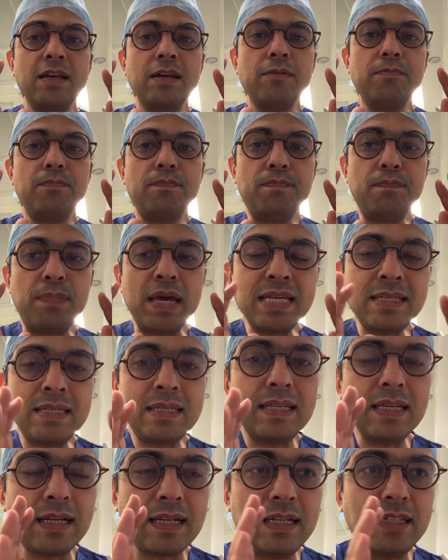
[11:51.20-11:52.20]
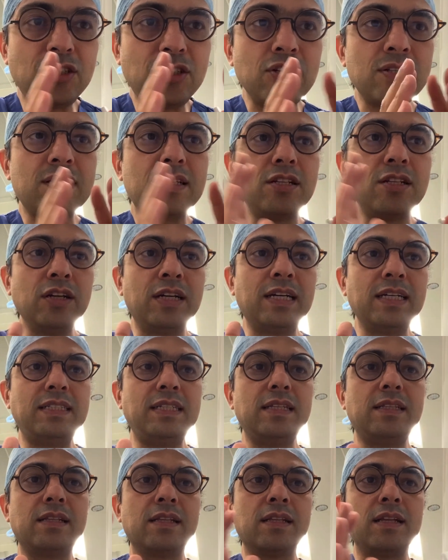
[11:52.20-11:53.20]
basically just look at
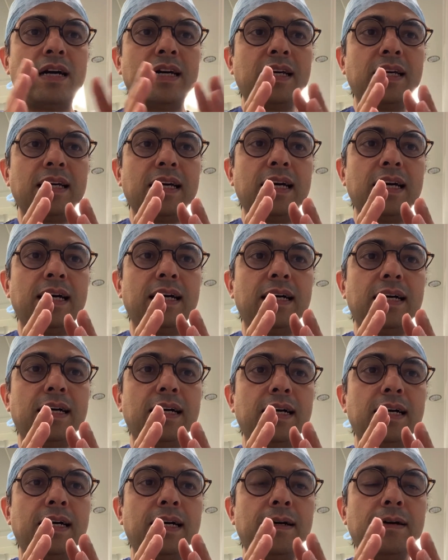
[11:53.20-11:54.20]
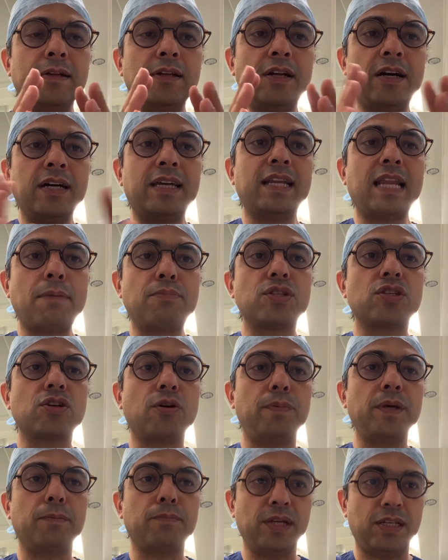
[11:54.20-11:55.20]
it like a
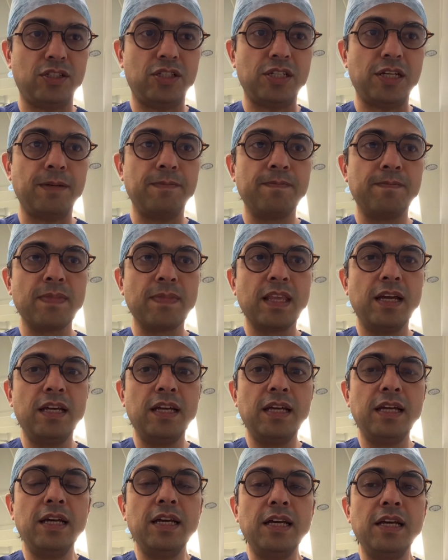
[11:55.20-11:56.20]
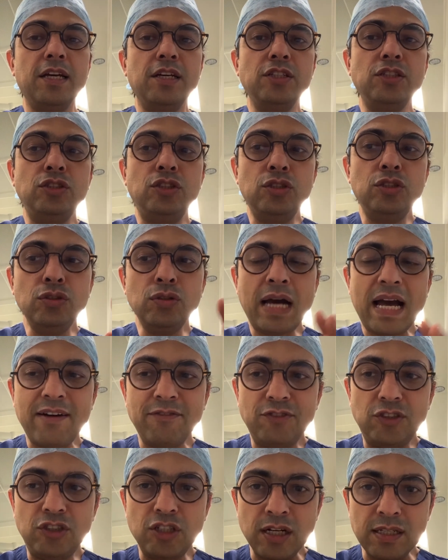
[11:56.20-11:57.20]
laparoscopic picture. You have
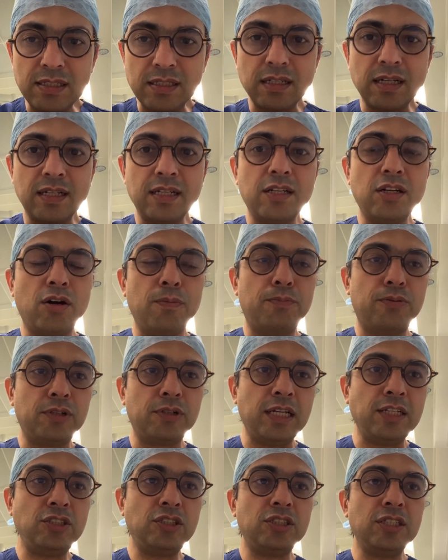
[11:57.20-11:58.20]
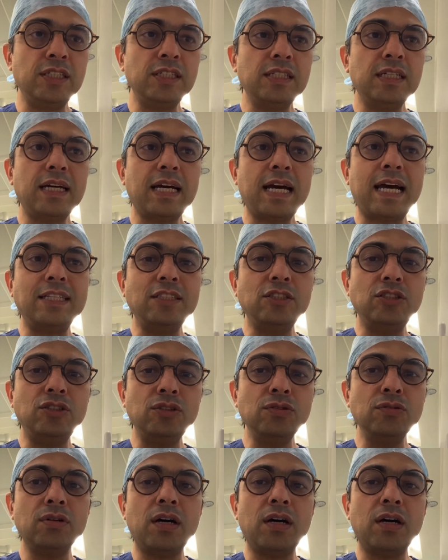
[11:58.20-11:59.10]
just done an operation and you are